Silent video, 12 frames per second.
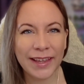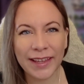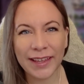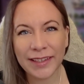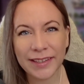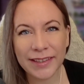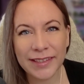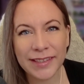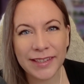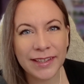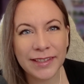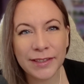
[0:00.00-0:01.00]
At the
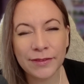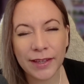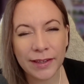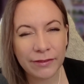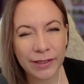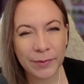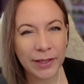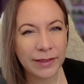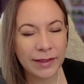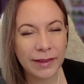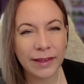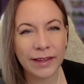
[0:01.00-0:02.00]
start of every
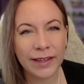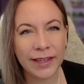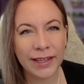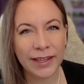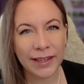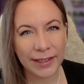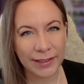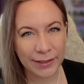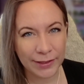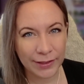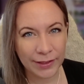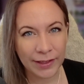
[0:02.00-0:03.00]
month, I like to
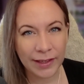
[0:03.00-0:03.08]
do